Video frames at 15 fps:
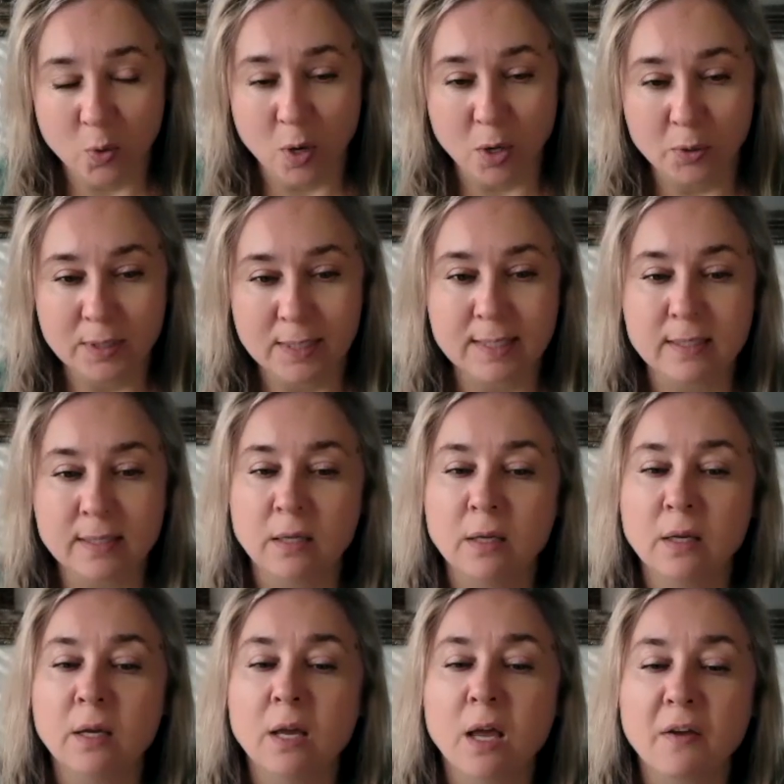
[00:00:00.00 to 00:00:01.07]
in quotes,
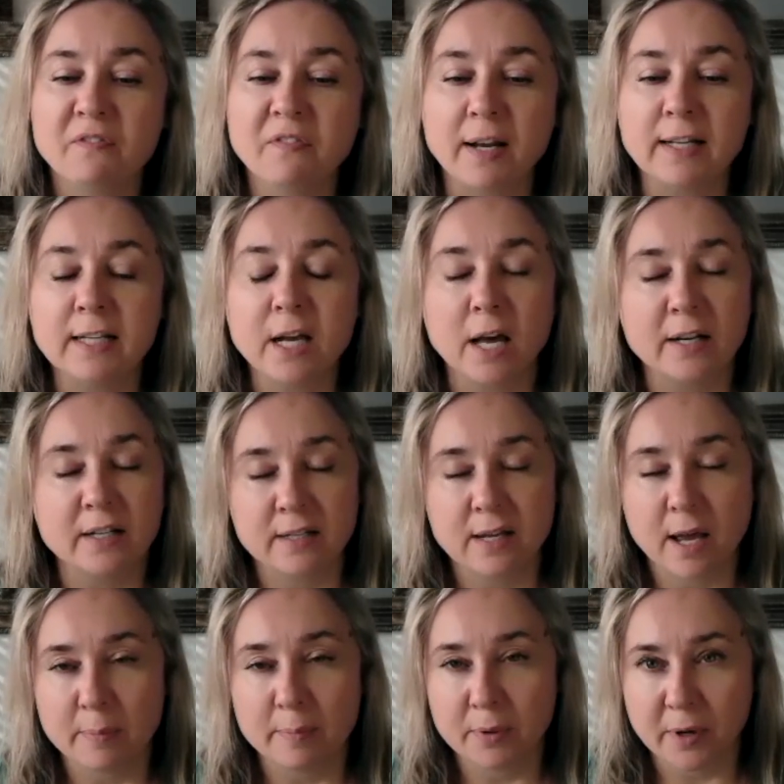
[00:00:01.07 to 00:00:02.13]
have finally gotten
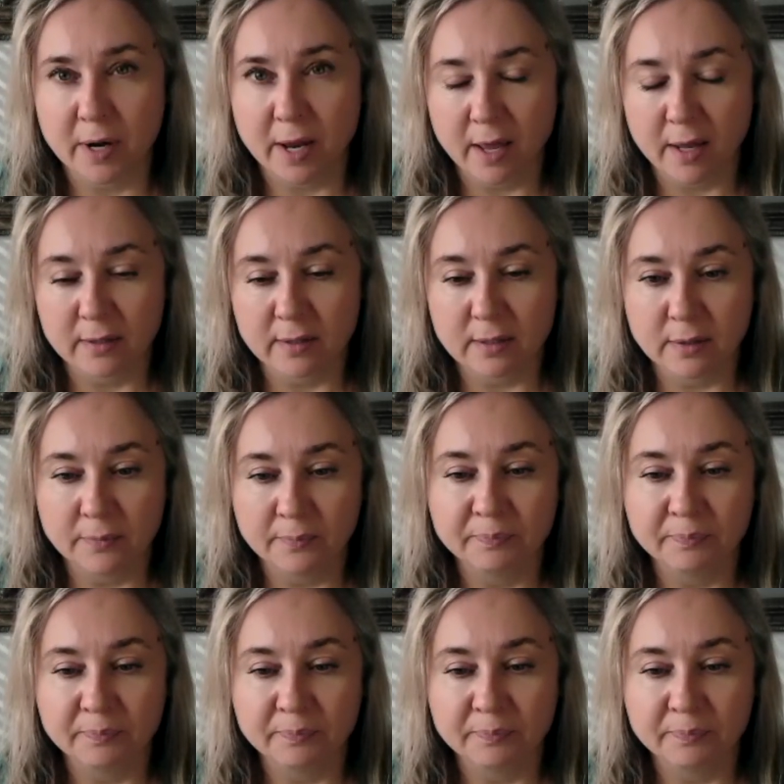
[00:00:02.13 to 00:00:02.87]
the upper hand.